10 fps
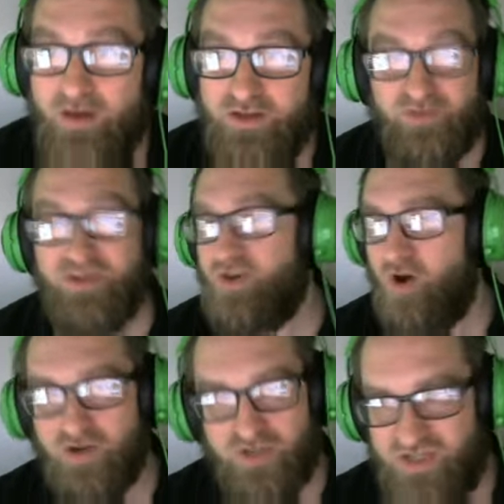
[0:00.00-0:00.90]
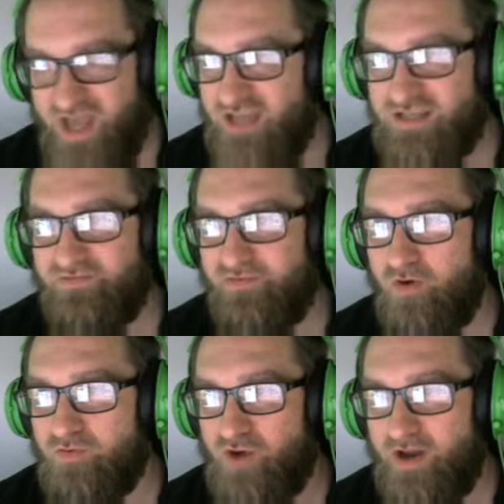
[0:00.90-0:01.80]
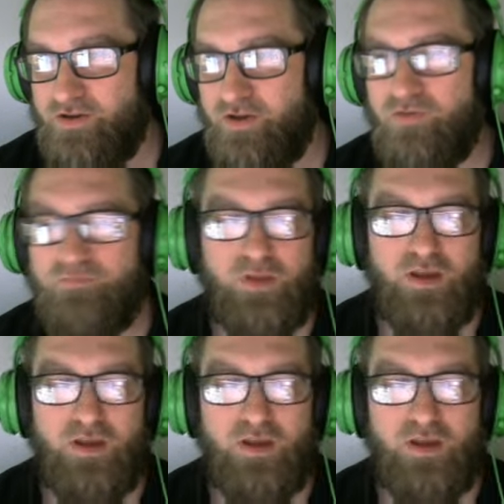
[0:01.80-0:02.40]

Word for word: So this card is just excellent for what we're trying to do.